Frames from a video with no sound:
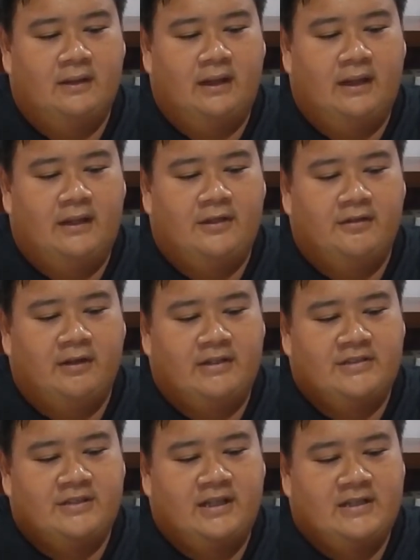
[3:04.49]
and you
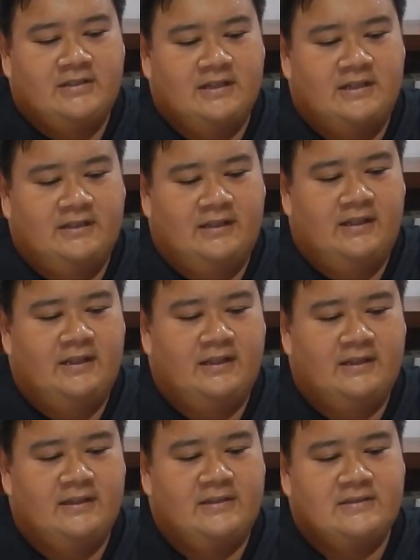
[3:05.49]
adjust until
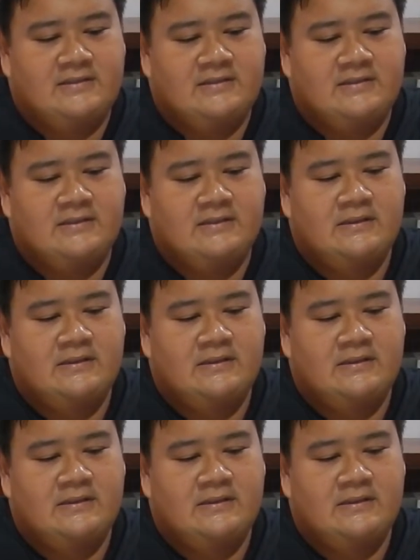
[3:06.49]
it is...